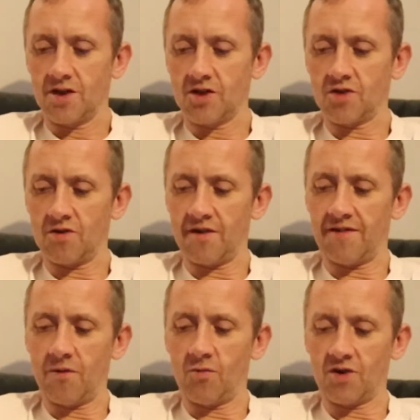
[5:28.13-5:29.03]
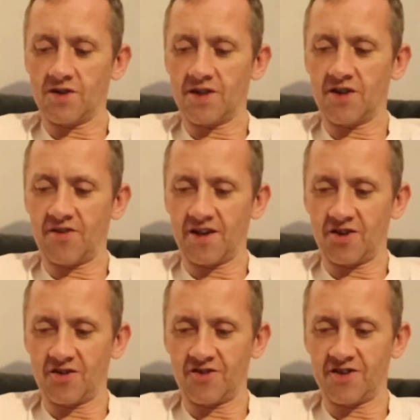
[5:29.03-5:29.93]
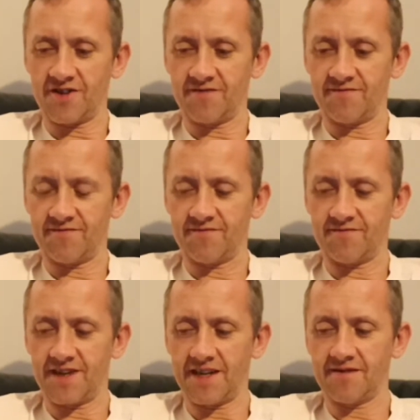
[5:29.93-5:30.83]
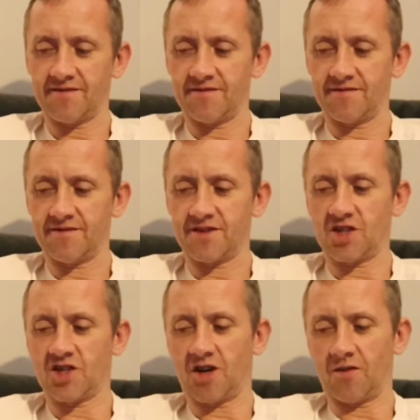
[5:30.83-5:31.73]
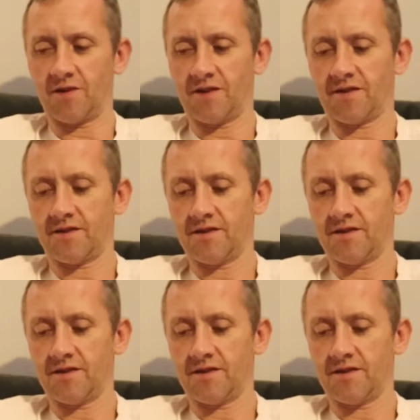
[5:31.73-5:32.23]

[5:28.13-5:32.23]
so if that was a 300 right to start with